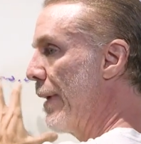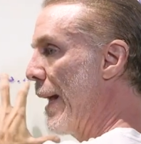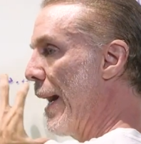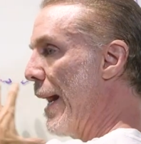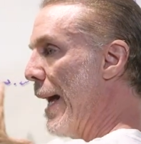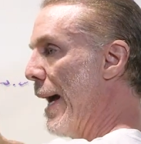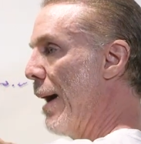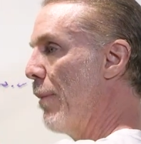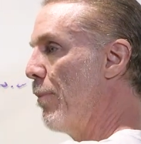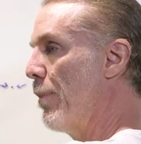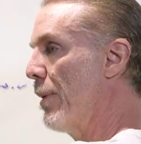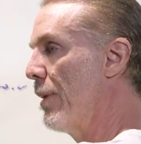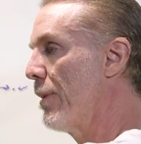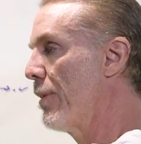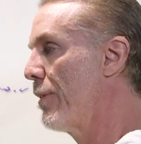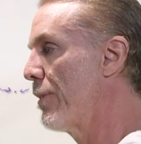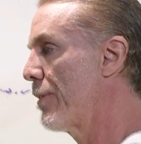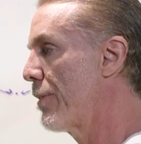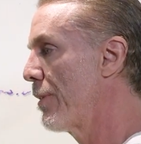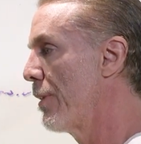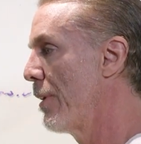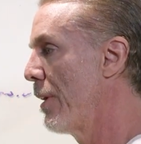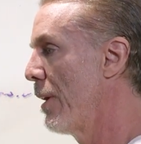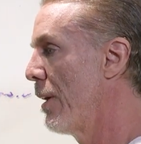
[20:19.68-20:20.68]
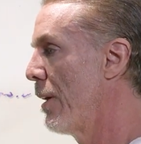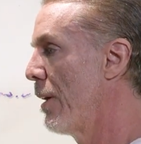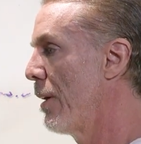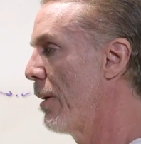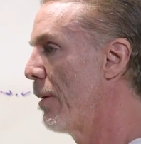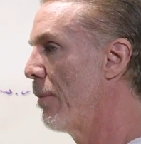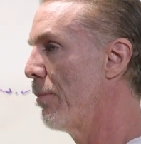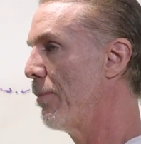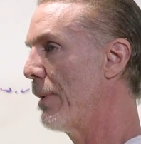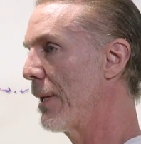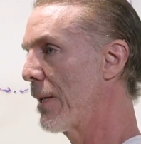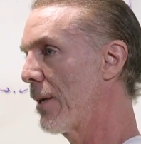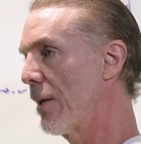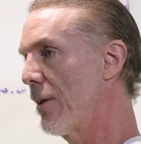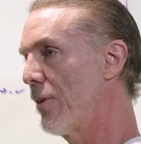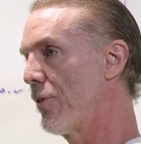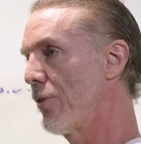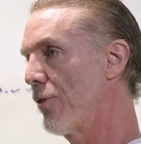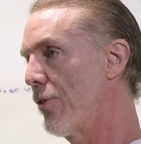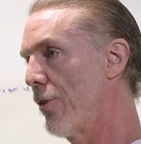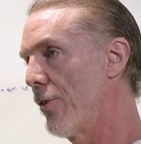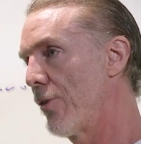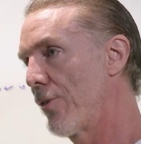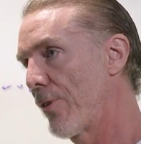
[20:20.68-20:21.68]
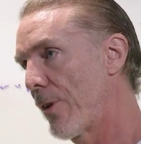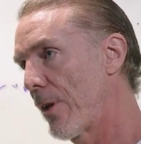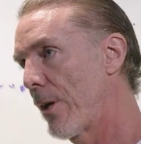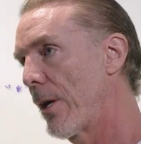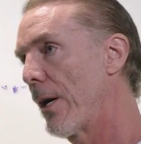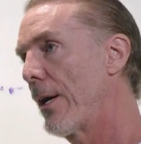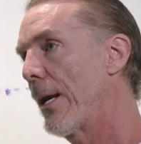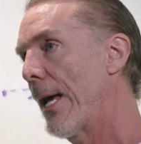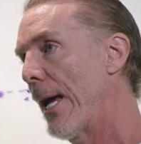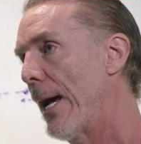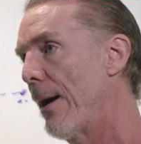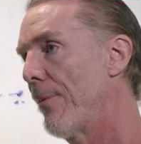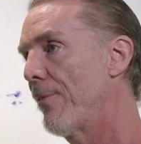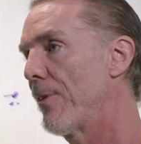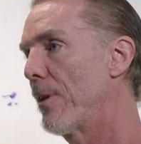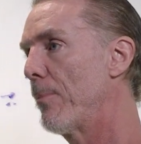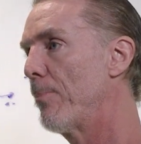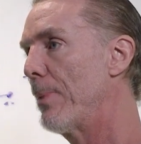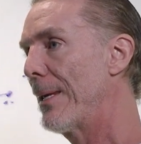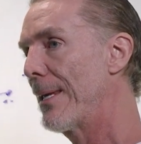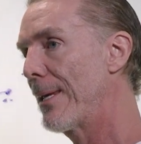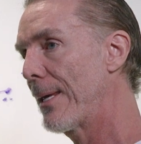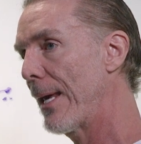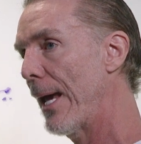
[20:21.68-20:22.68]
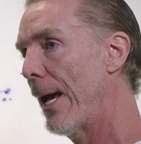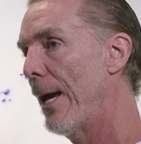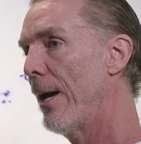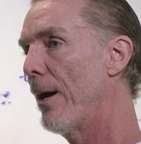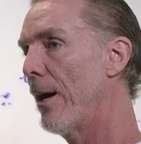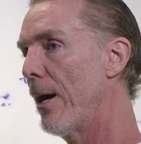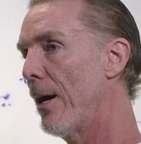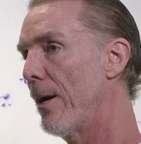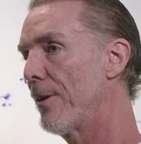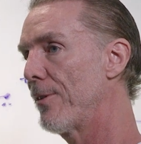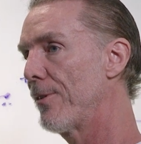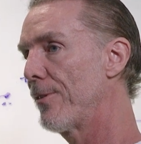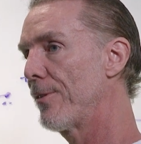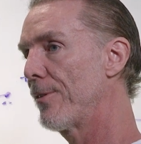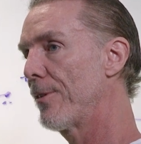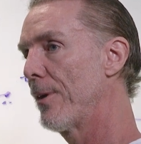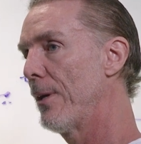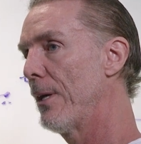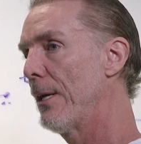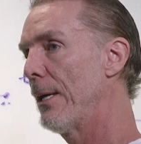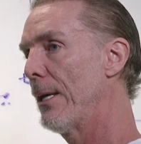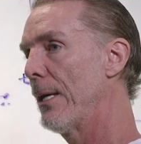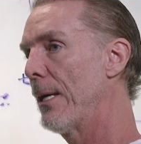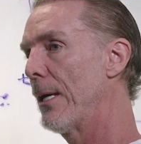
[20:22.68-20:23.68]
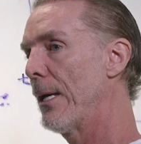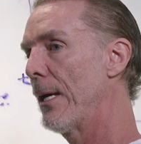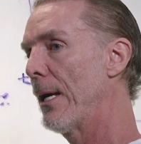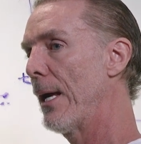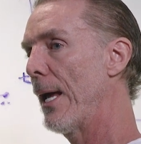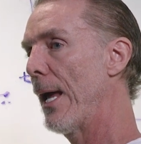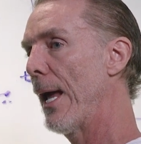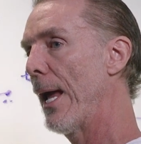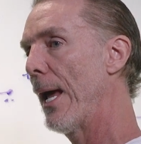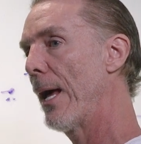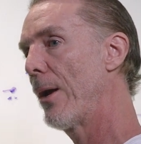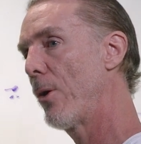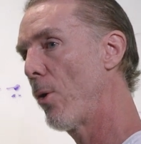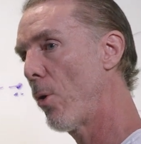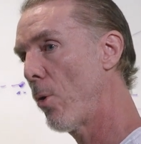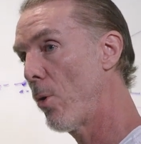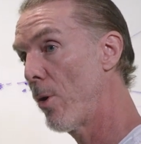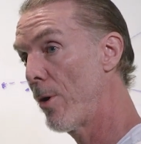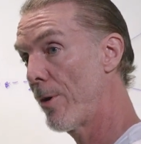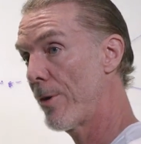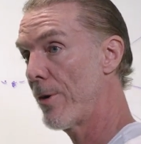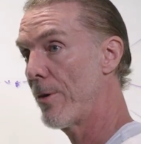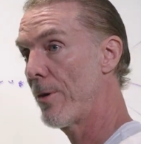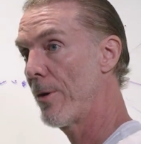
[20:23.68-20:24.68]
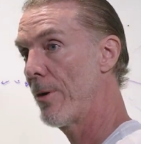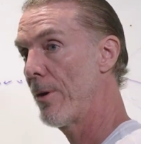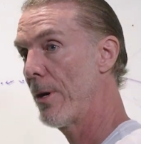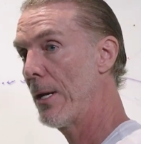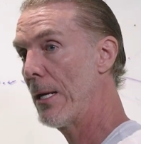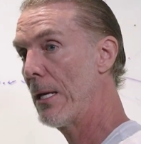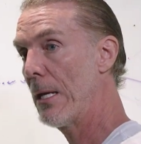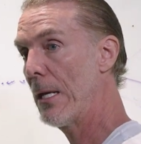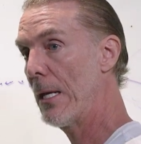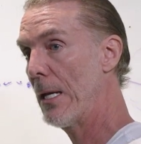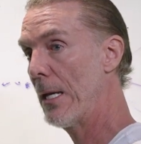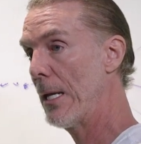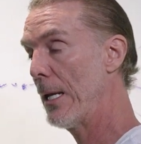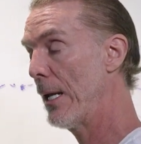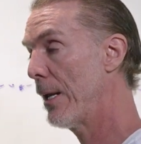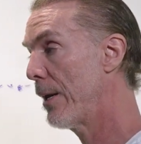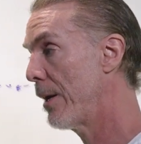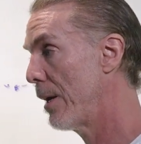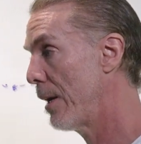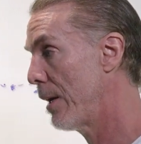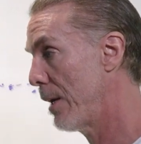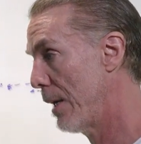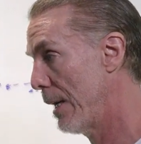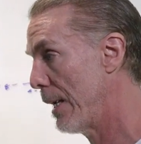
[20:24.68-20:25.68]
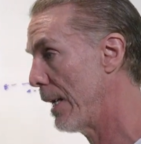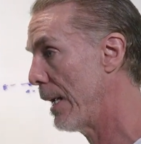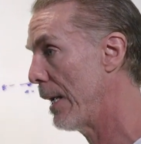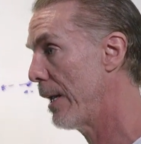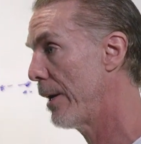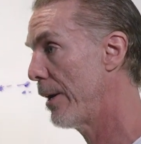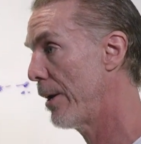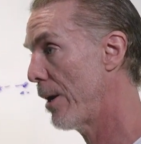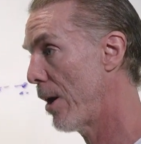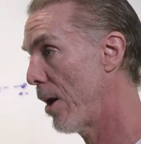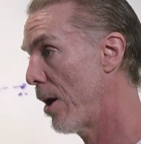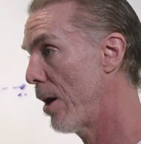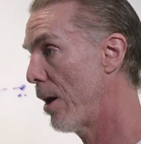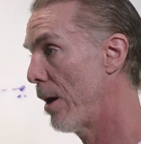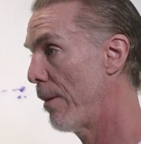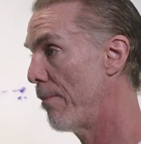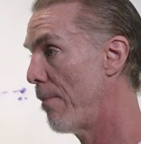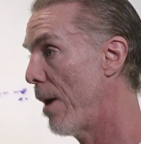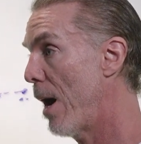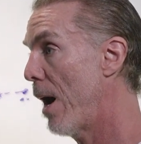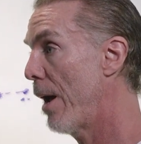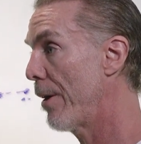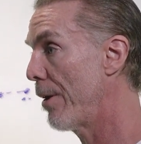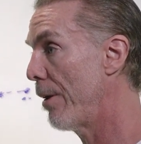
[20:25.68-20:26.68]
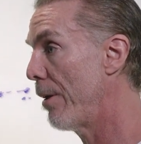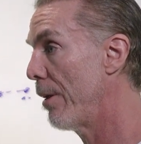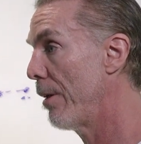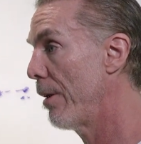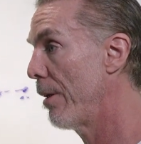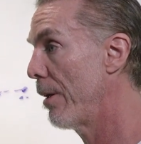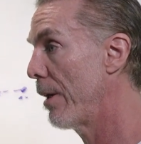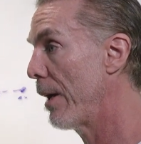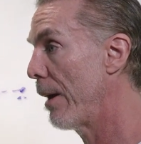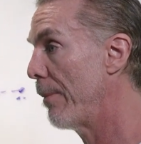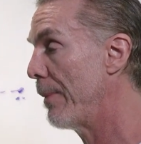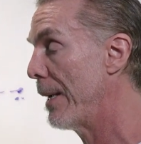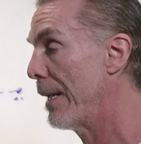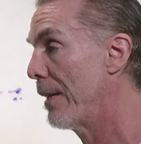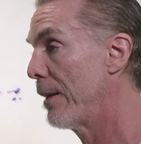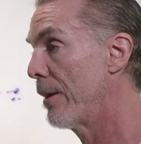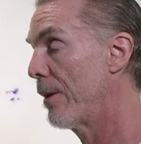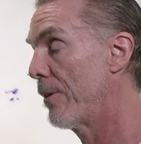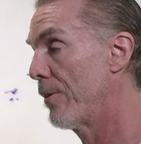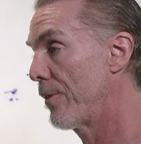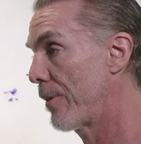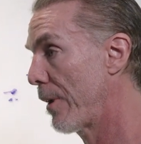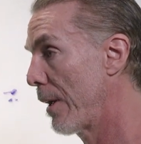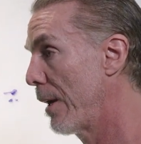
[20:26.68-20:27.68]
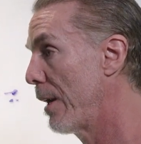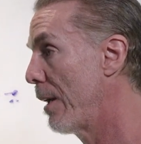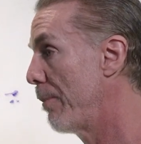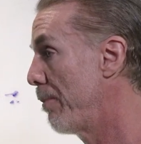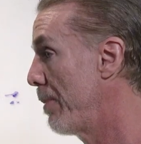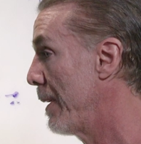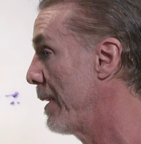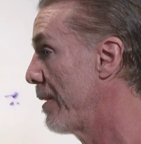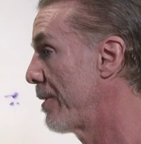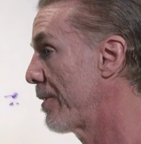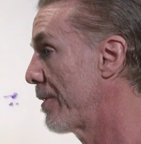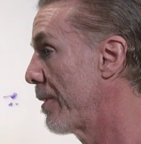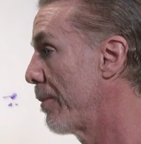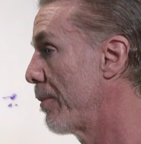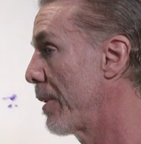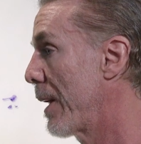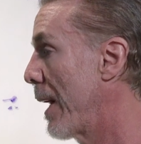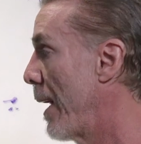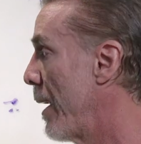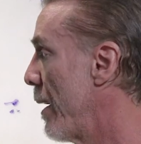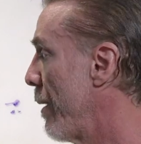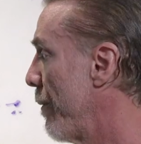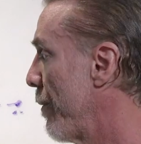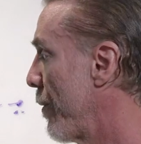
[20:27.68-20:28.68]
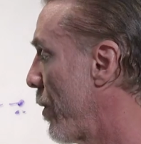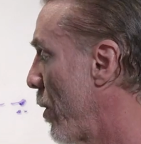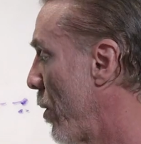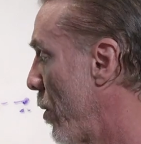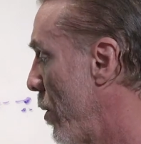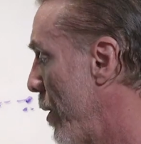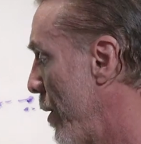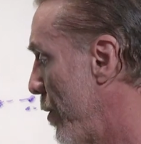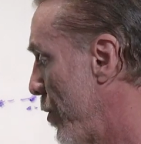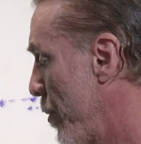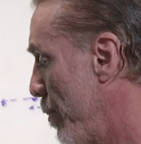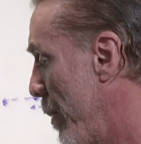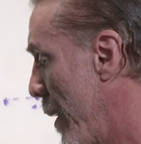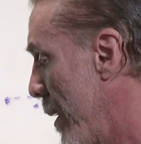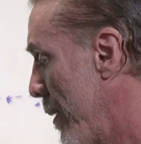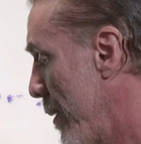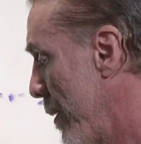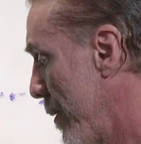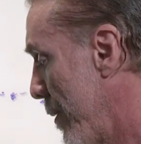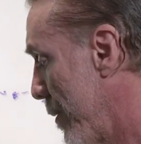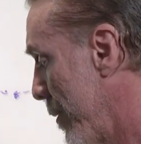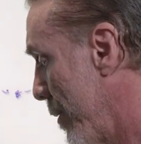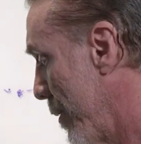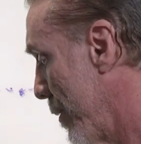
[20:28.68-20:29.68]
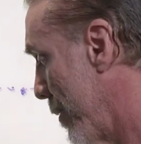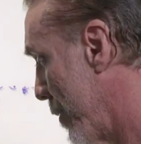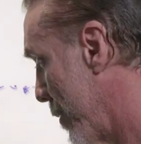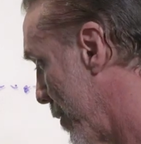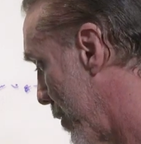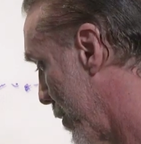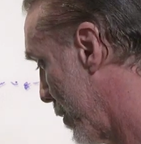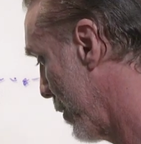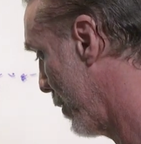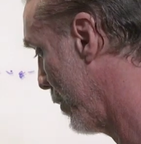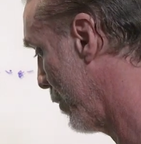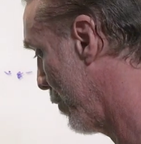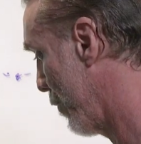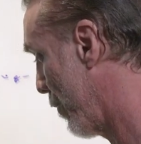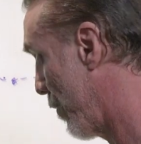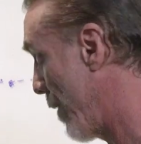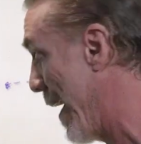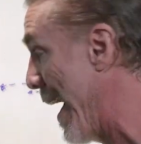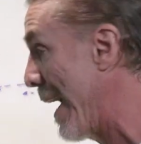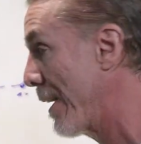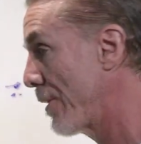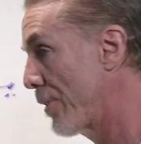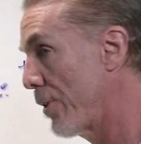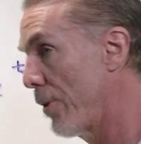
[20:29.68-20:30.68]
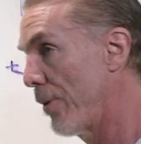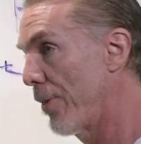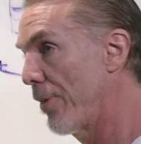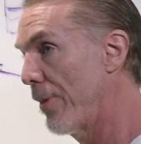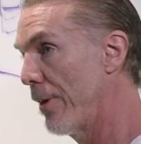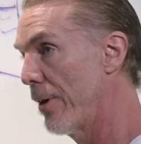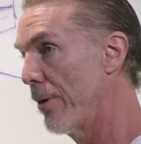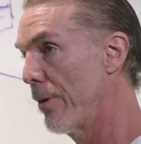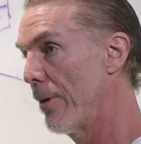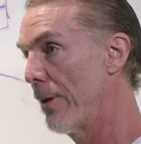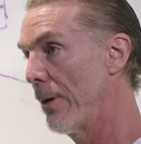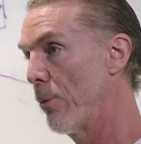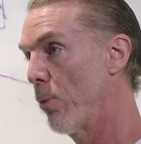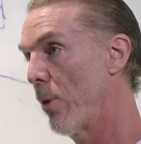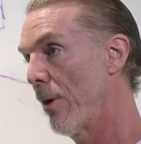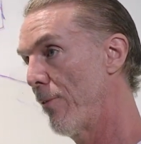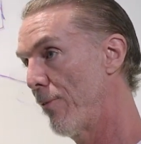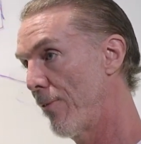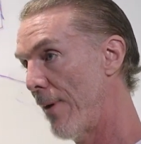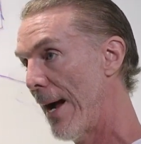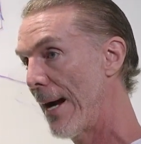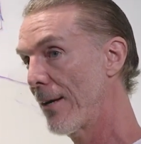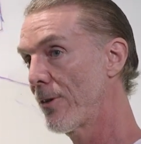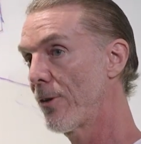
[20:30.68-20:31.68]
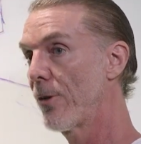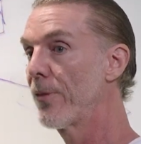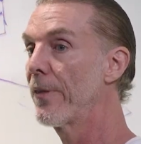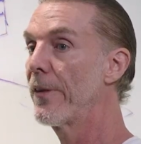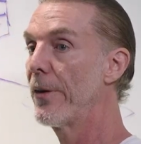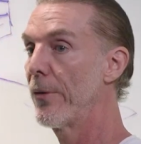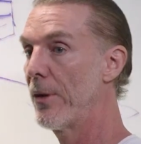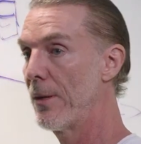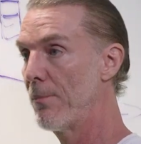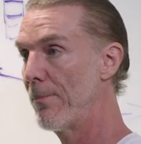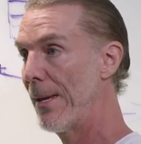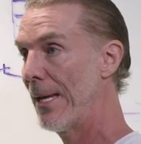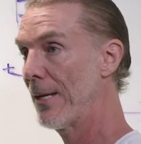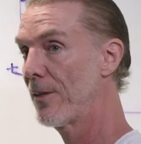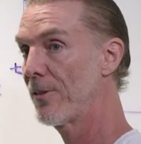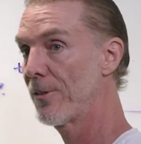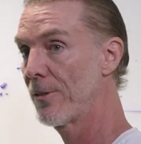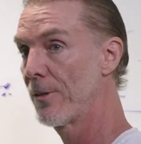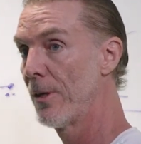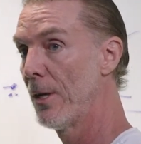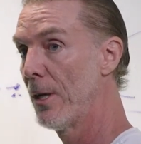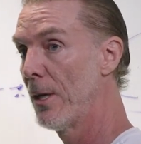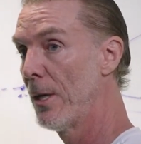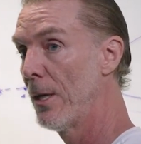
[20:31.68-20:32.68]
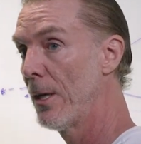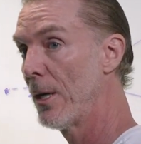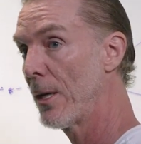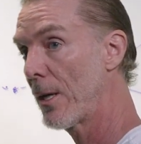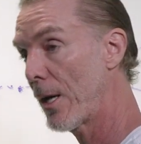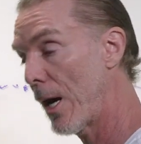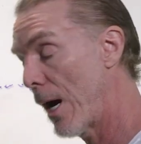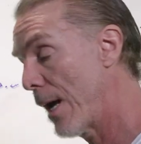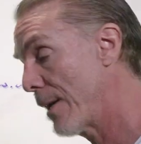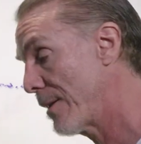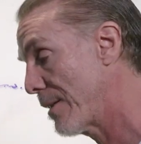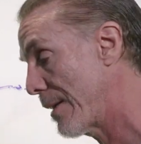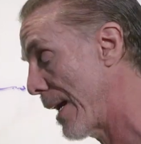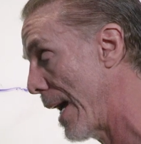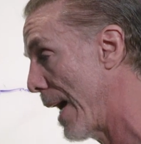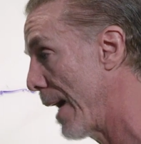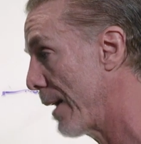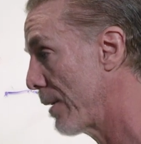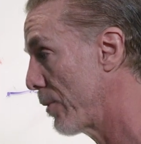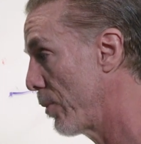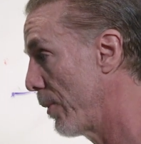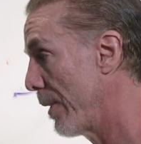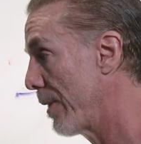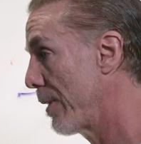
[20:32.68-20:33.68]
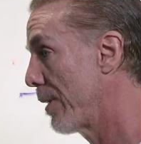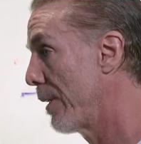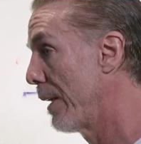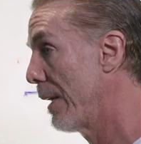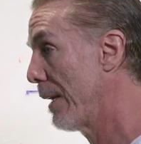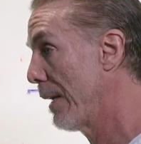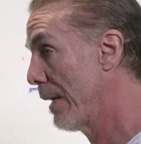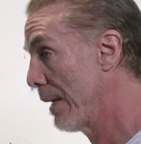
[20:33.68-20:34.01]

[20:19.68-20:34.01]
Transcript: that happens, because there's going to have to be chaos and order in our model. I mean, there's going to be some kind of correspondences to fractal theory, where fractal theory makes contact with